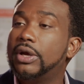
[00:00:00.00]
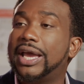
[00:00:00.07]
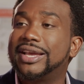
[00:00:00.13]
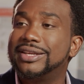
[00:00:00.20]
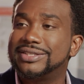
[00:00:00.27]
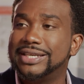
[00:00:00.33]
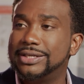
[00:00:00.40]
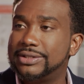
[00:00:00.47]
I can
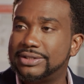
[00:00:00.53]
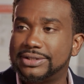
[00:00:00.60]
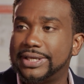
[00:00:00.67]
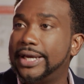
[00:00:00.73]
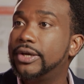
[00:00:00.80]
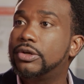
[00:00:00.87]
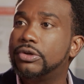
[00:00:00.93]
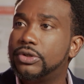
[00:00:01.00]
send
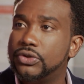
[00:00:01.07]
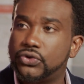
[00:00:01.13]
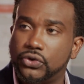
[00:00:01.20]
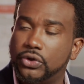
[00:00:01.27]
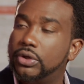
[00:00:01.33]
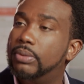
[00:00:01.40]
10 cookies to you